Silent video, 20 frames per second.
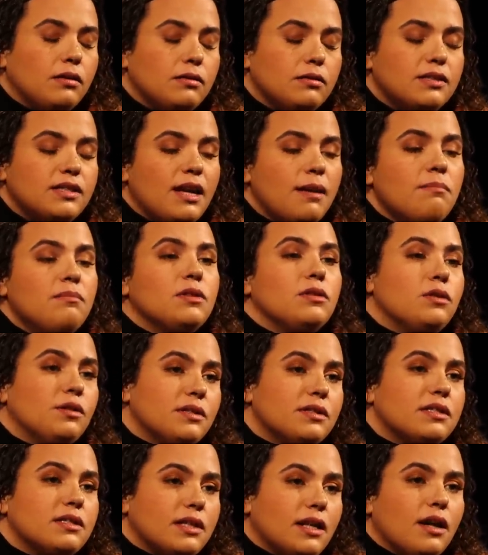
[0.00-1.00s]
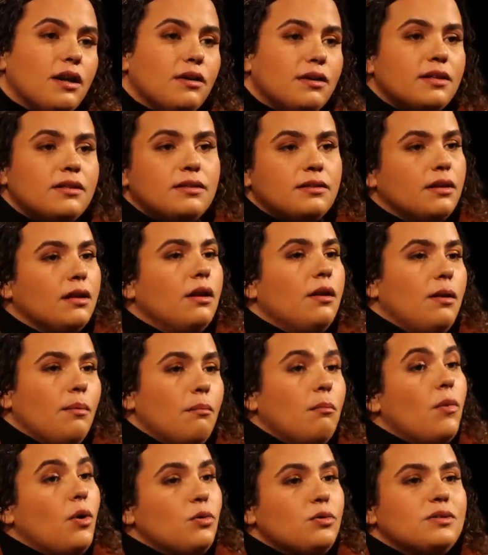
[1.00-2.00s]
Some looked scared and
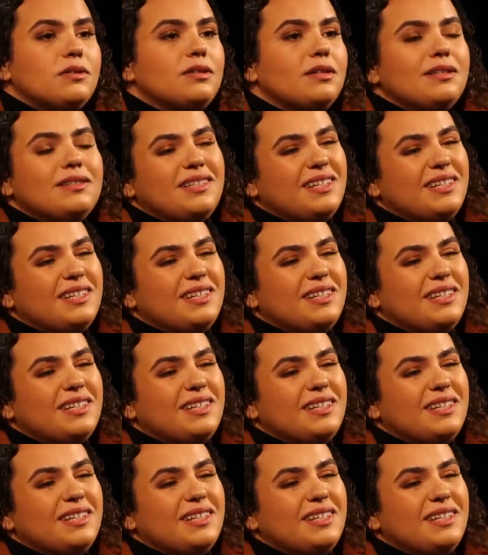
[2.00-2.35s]
most